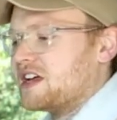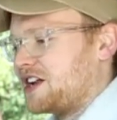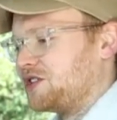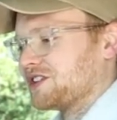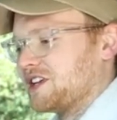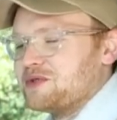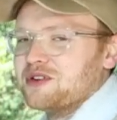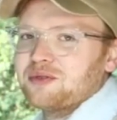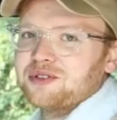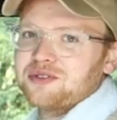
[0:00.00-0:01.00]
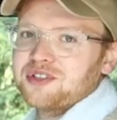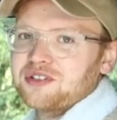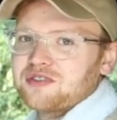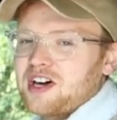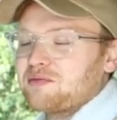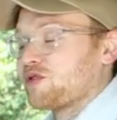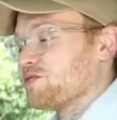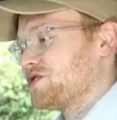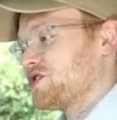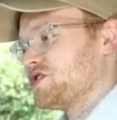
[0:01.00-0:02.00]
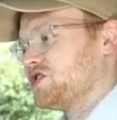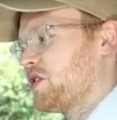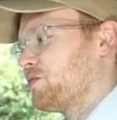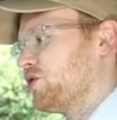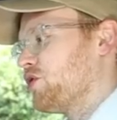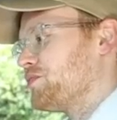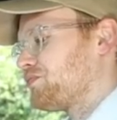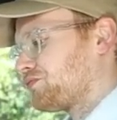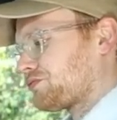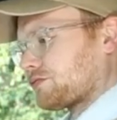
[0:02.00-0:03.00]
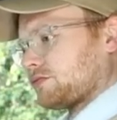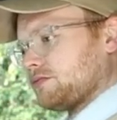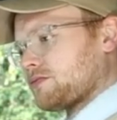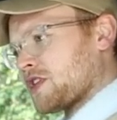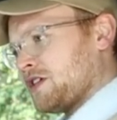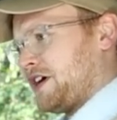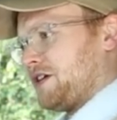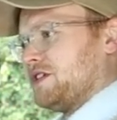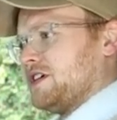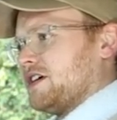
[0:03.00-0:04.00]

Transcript: And you can let me know what you think of that proposition down below. Now,